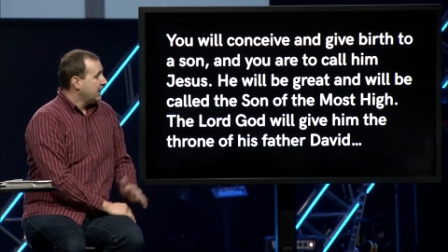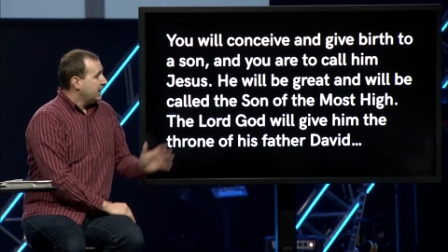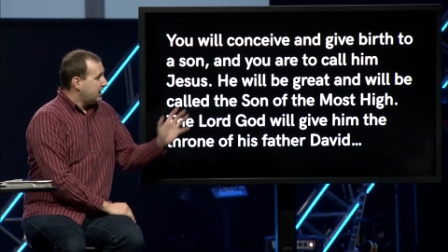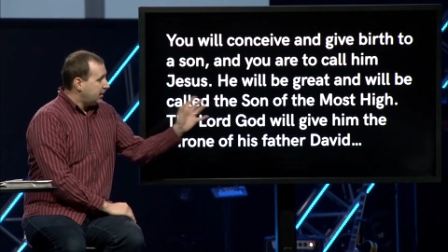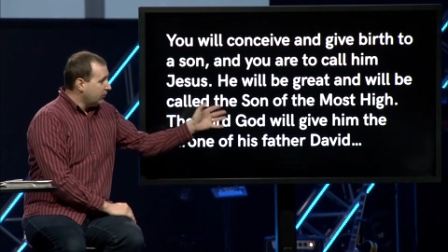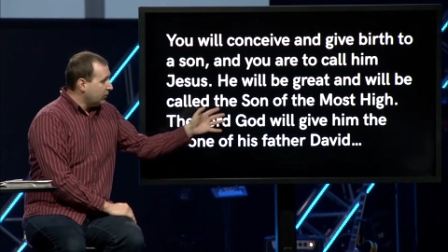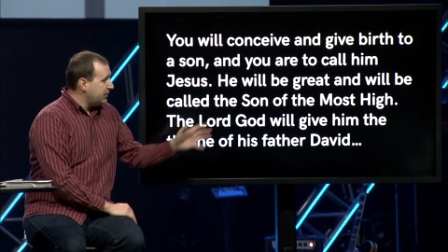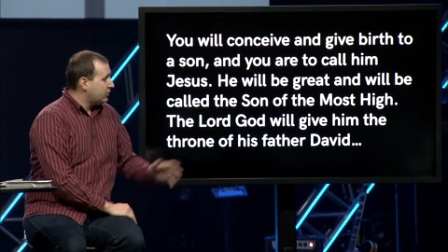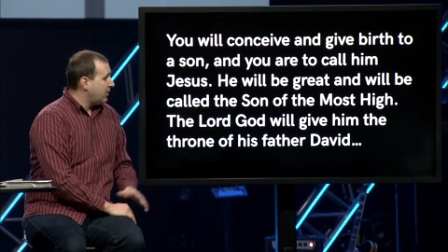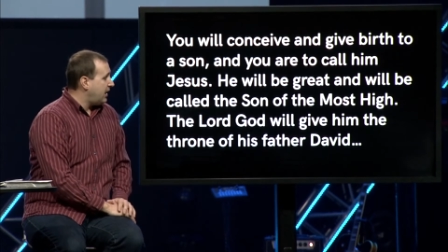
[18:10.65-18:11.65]
And he will
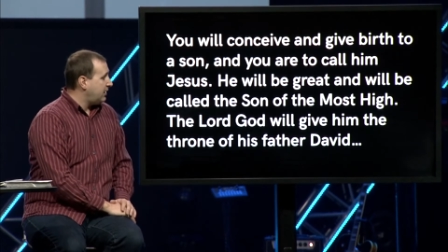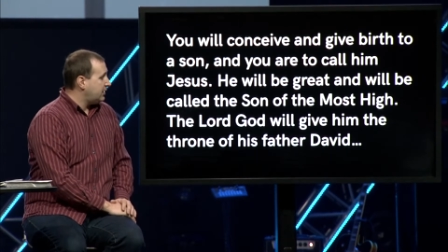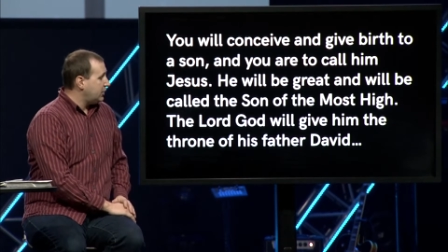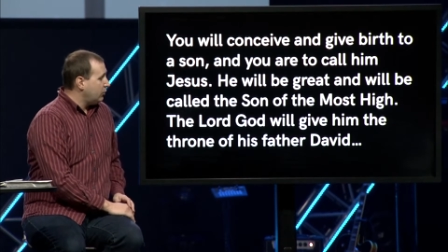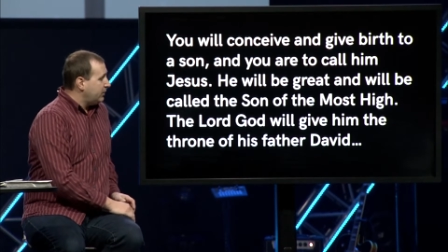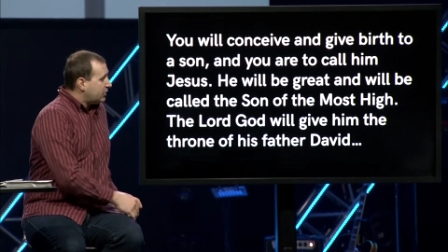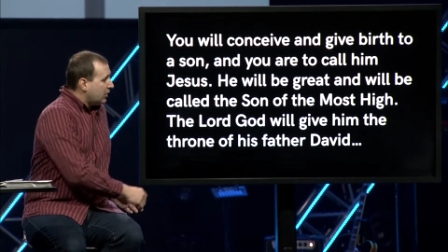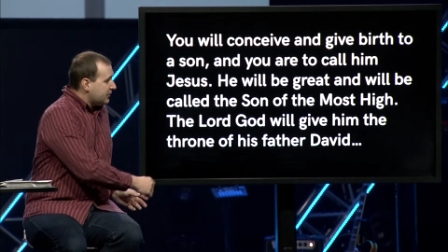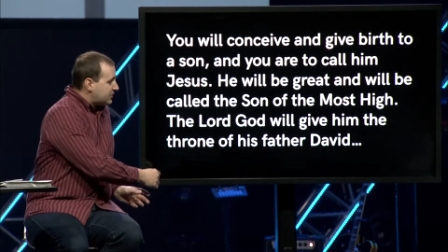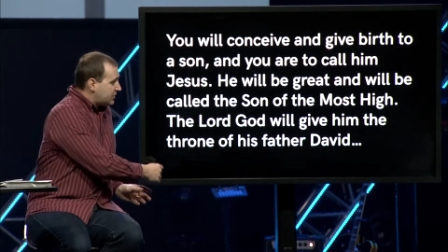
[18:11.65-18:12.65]
be great, and he will be
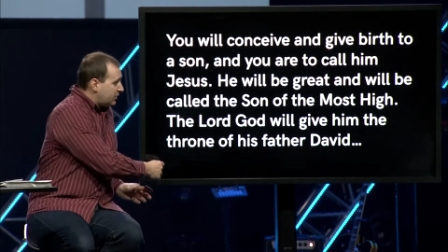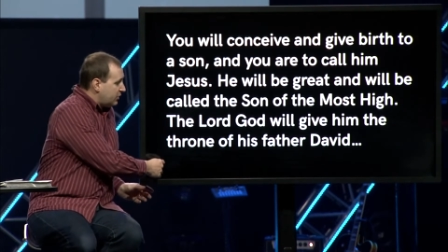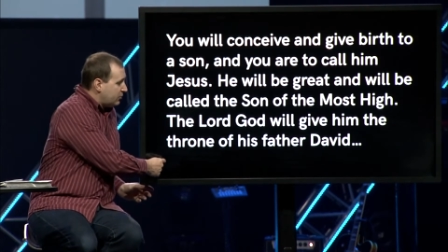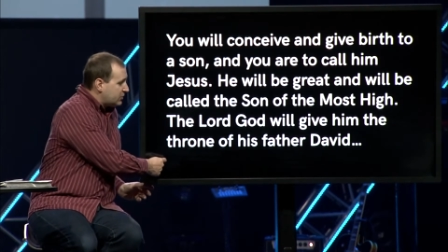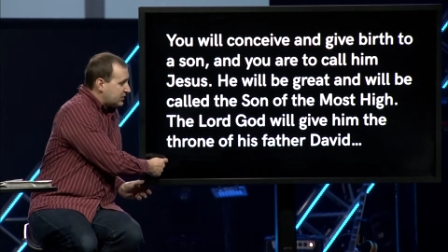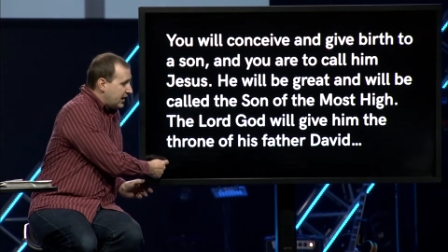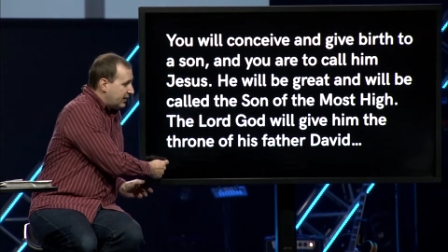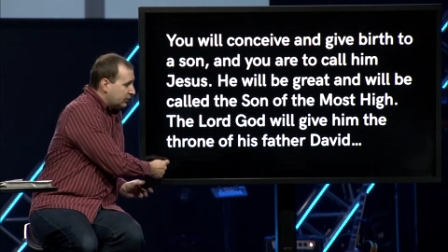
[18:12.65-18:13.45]
called the Son of the Most High.